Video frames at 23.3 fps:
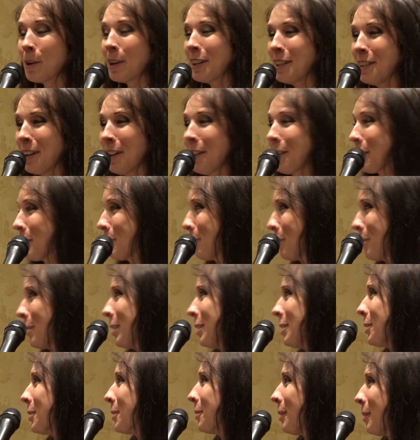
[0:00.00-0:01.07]
wanted nothing more to
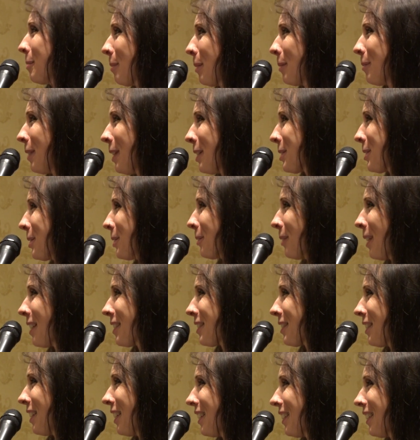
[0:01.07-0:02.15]
do with professional
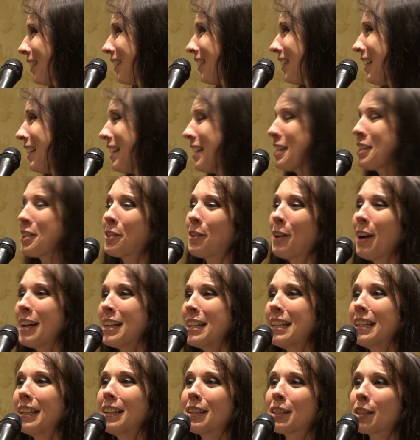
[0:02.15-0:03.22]
wrestling. So I
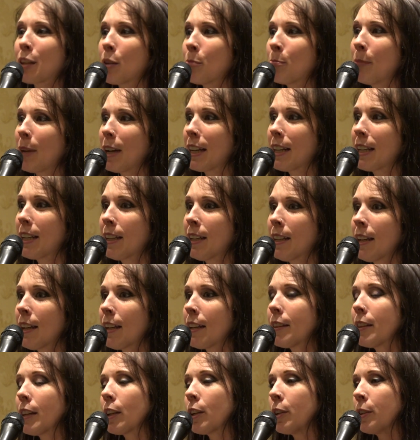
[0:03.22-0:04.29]
needed somebody
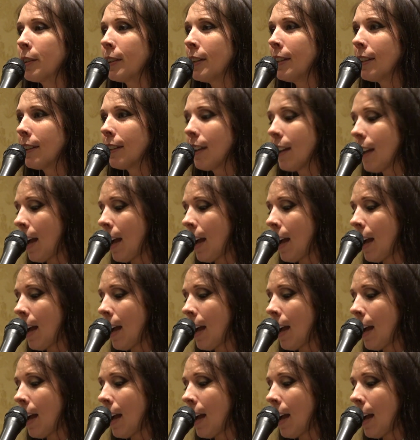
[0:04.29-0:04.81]
that could